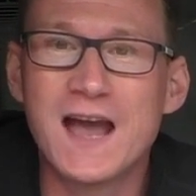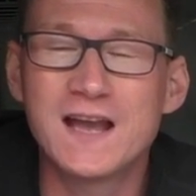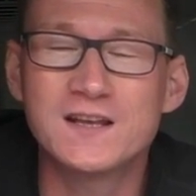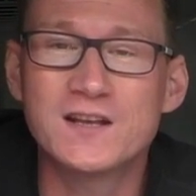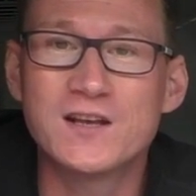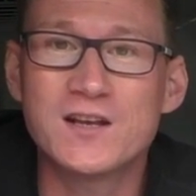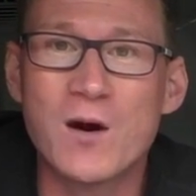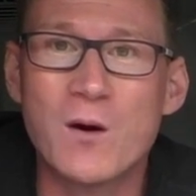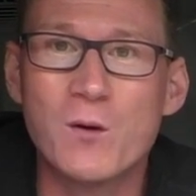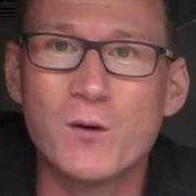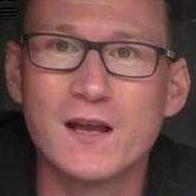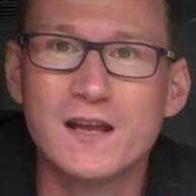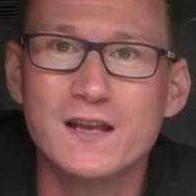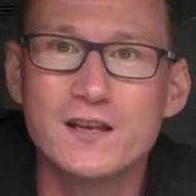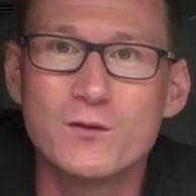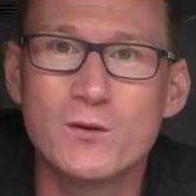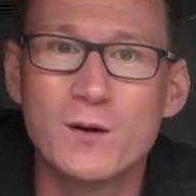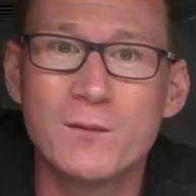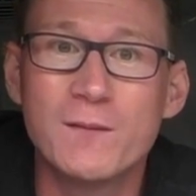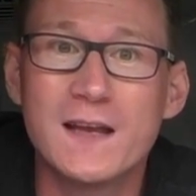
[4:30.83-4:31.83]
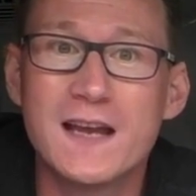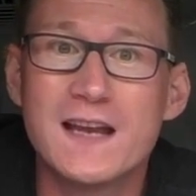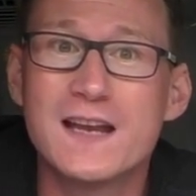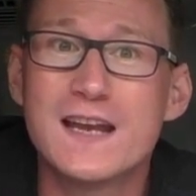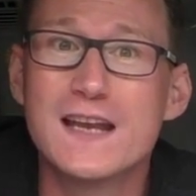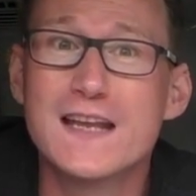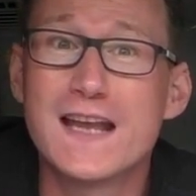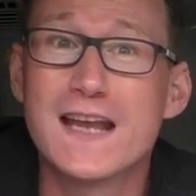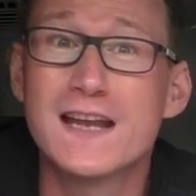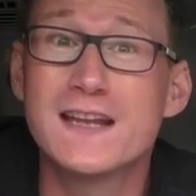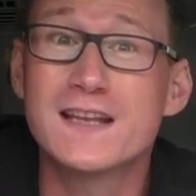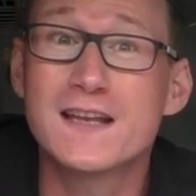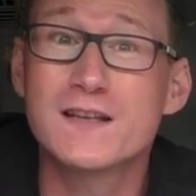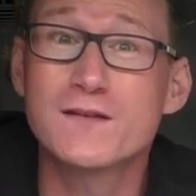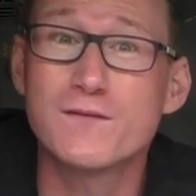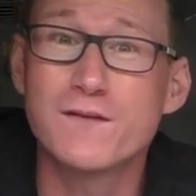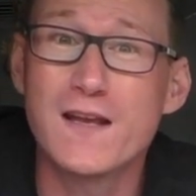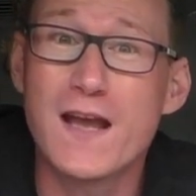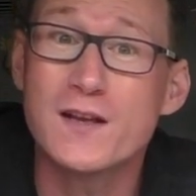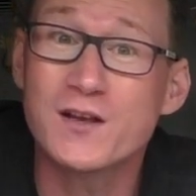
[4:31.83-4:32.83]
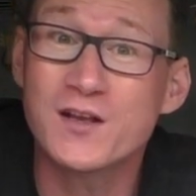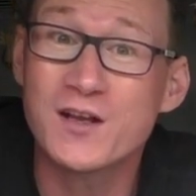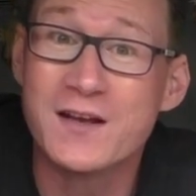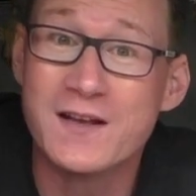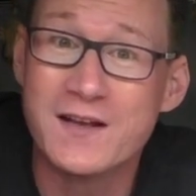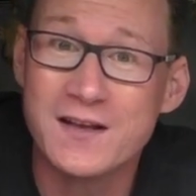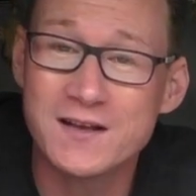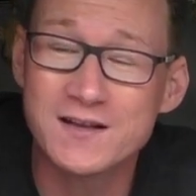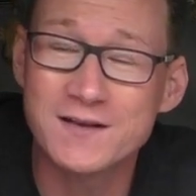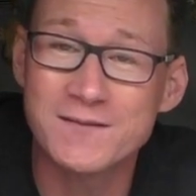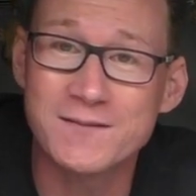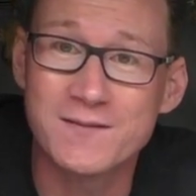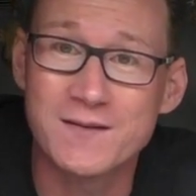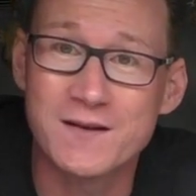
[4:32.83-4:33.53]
and solely to immediate heating functions.